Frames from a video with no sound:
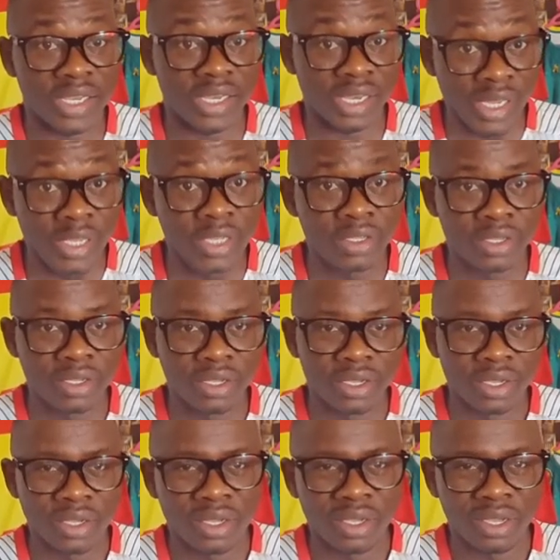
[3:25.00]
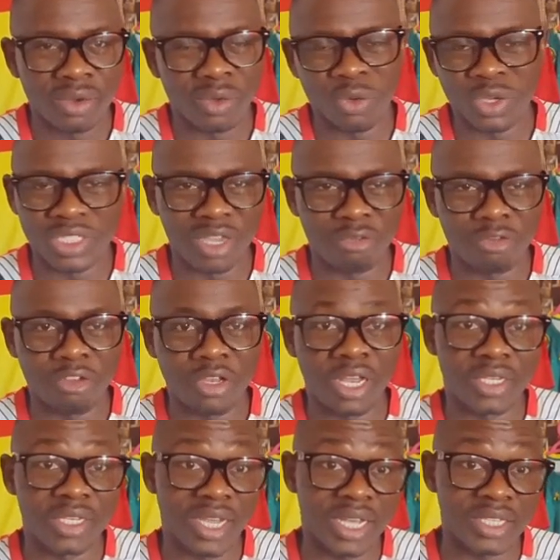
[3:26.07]
League, which I feel
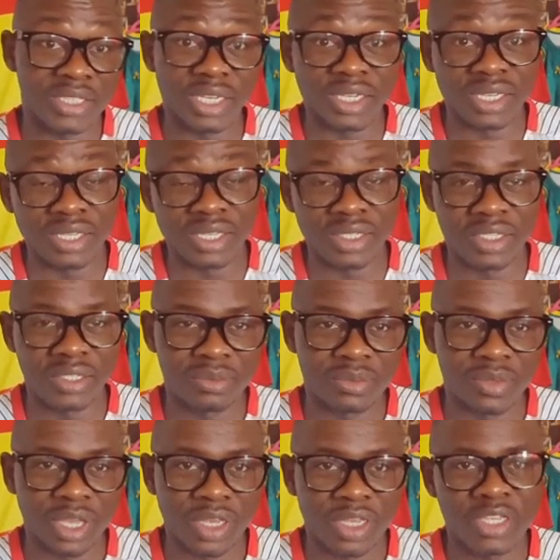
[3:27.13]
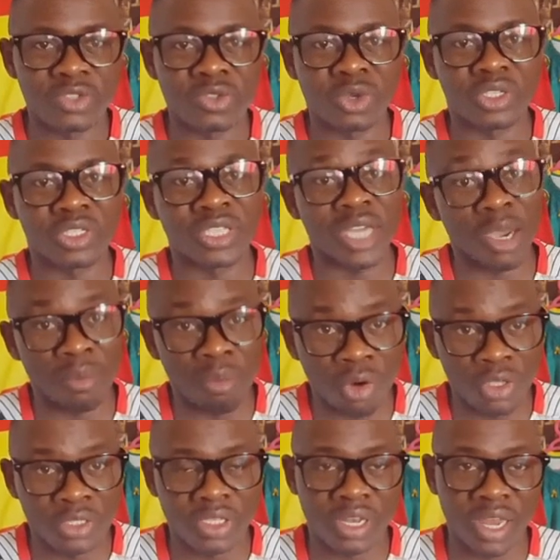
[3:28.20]
like the Qatar League is not that
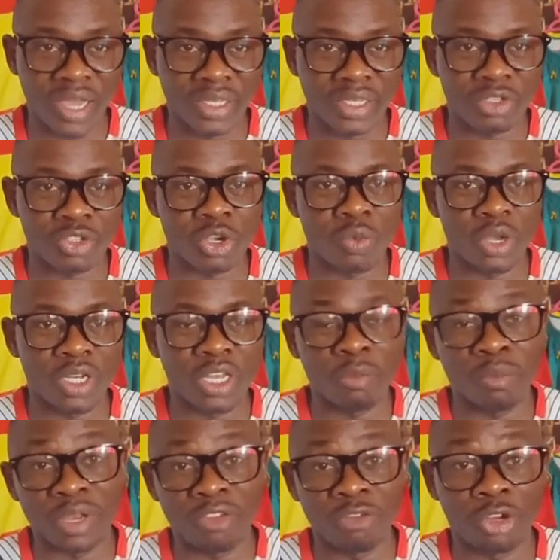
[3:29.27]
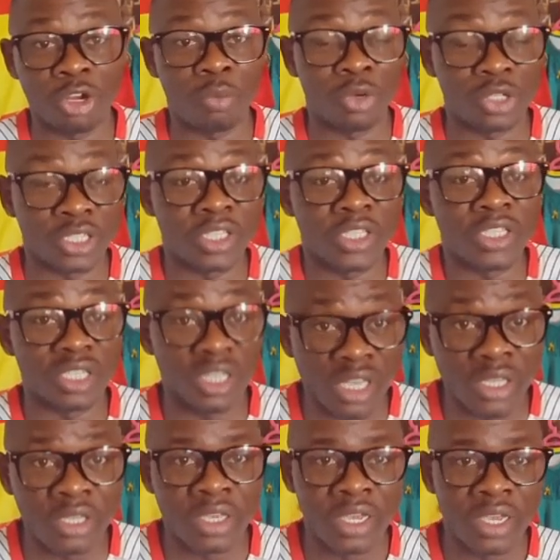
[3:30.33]
much like someone that play for the Portuguese
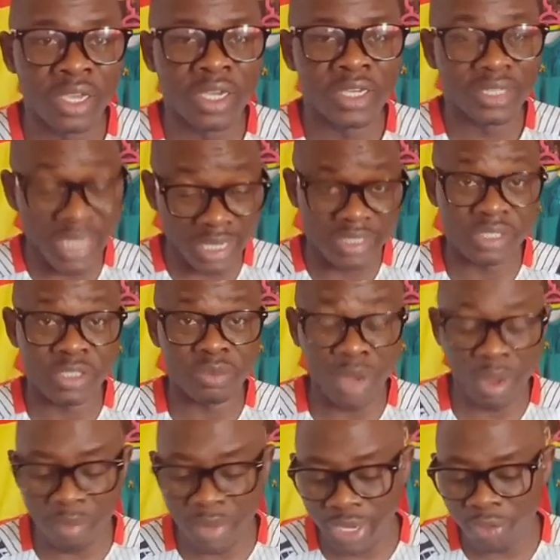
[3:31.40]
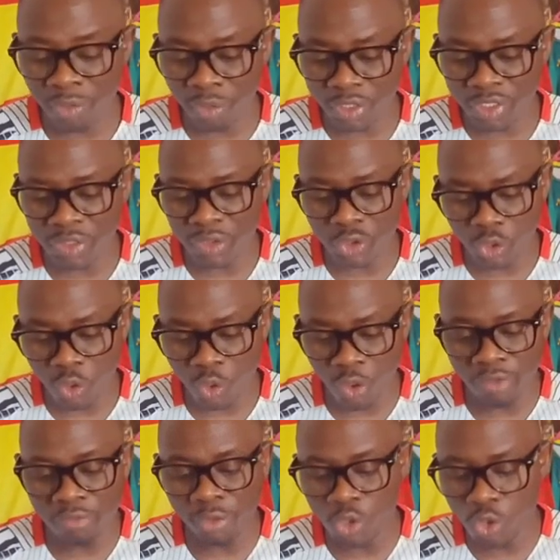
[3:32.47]
league. That is my main reason. So
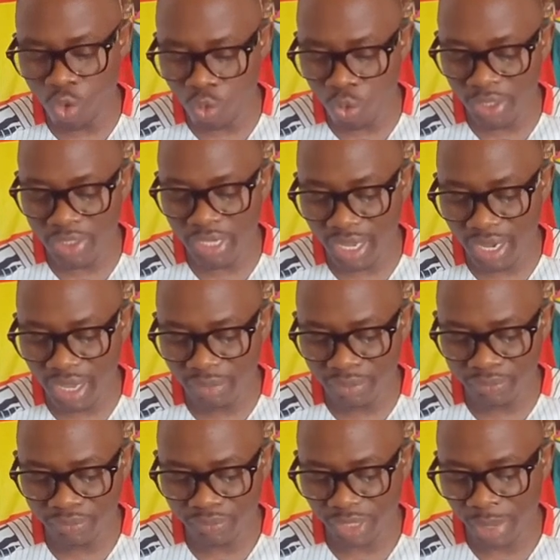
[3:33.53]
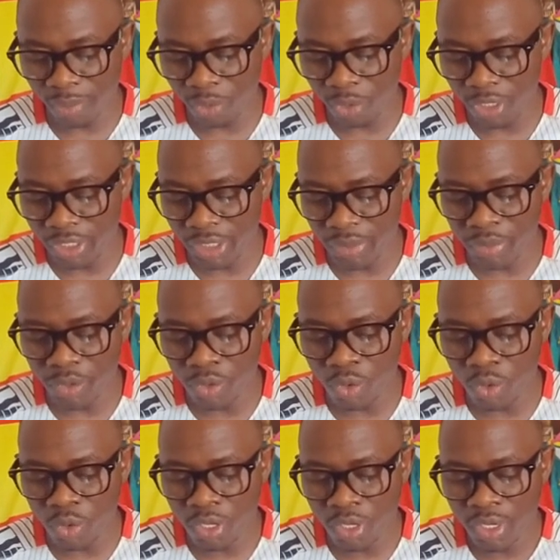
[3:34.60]
if you want Dala, I'm going to give
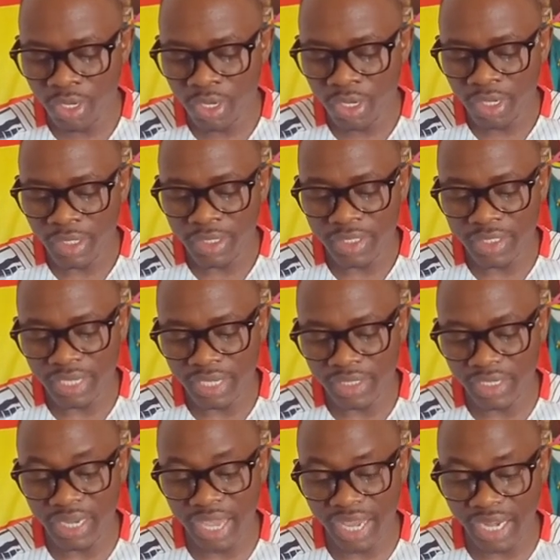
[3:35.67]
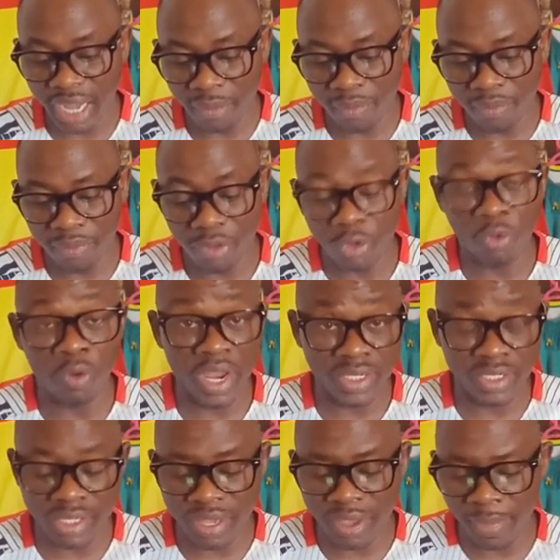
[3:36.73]
you the starting lineup right
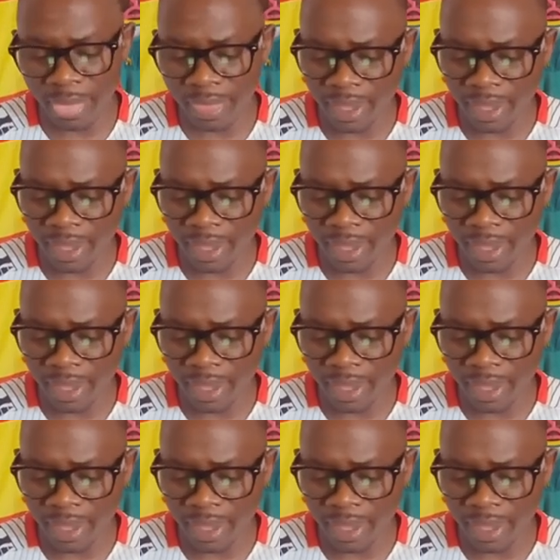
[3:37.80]
here.